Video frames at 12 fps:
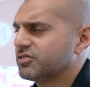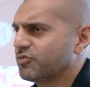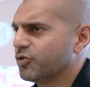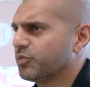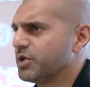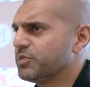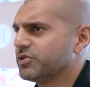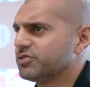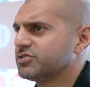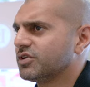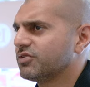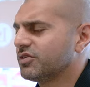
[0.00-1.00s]
so for people
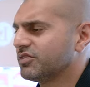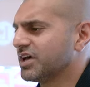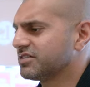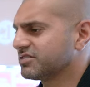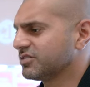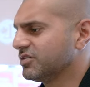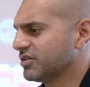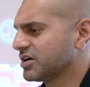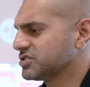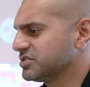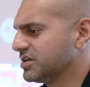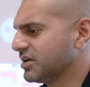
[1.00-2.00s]
who don't know, that's so you're
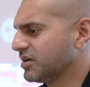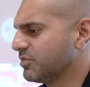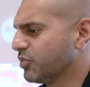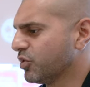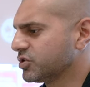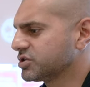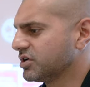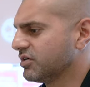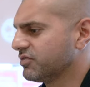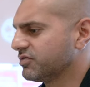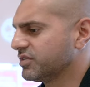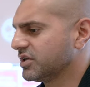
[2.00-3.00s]
actually taking a portion
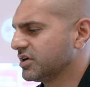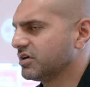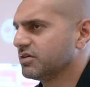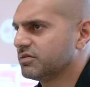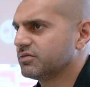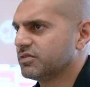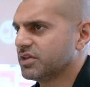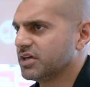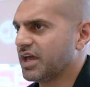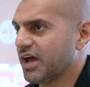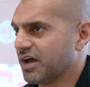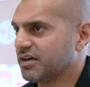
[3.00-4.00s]
of the
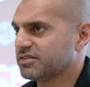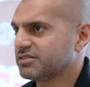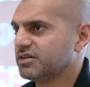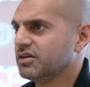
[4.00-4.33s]
gas.